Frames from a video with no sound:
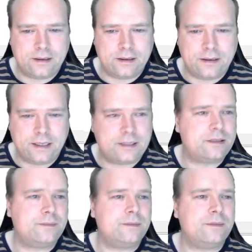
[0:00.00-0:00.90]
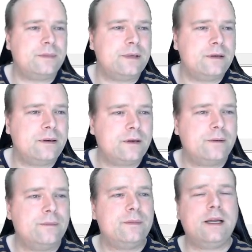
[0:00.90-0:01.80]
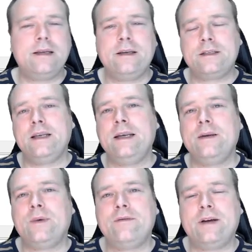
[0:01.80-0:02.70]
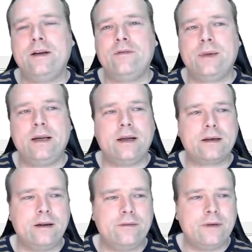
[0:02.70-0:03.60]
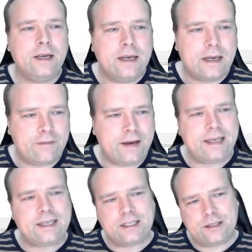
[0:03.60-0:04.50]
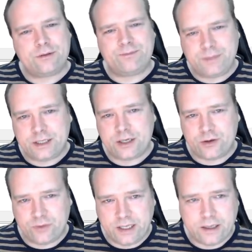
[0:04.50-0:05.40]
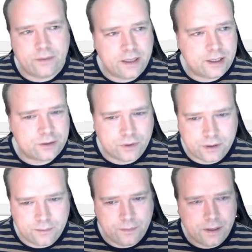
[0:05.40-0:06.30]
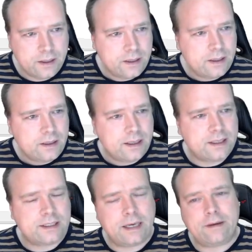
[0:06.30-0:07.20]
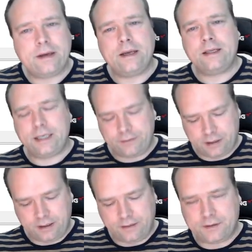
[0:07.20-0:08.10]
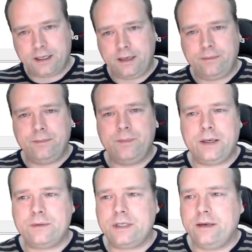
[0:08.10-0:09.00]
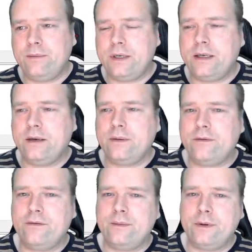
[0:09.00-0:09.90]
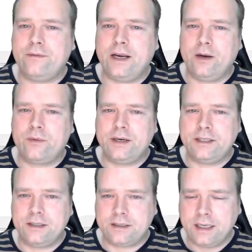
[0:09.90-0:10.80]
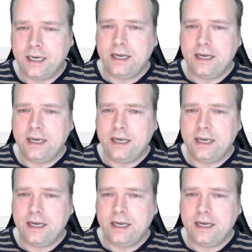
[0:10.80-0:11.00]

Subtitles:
Yes. Look, I just deleted one file from my archive. I think this is really strong, and it saves a lot of time, I would say, with file operations.